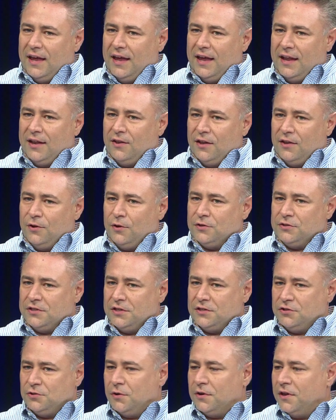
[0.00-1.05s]
And those are
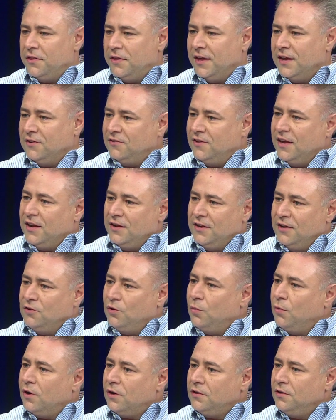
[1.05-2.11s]
the sort of things that you need
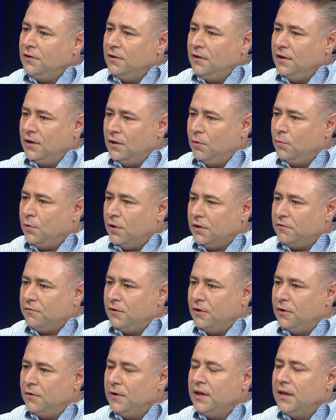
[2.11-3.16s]
to work
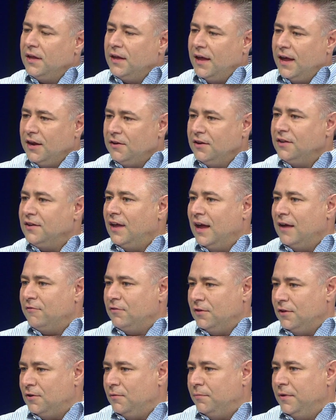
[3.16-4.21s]
through. And you need to have a
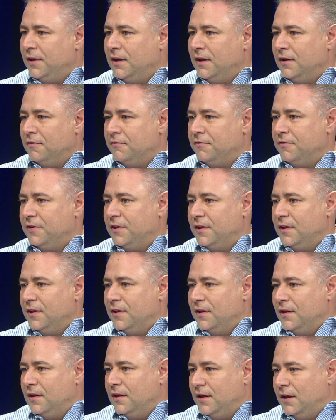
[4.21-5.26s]
little bit of,
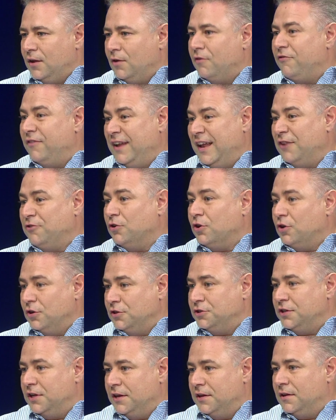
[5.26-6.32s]
you know, financial
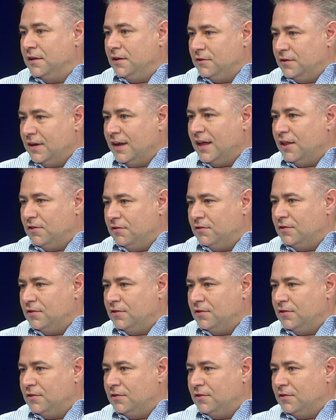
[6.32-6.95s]
cushion to get